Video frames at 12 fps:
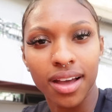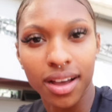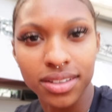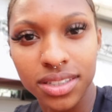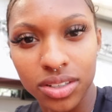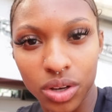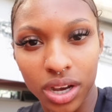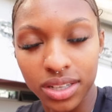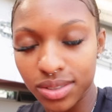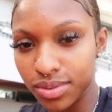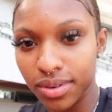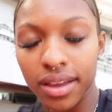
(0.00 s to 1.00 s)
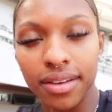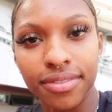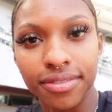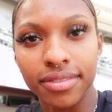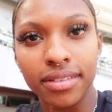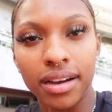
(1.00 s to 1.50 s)
I'll see you guys if
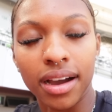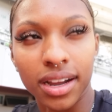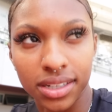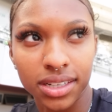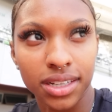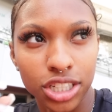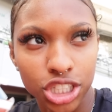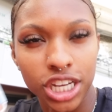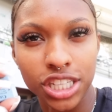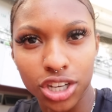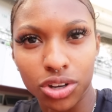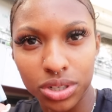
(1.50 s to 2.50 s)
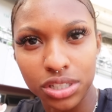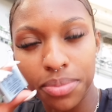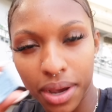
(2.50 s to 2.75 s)
I can change out this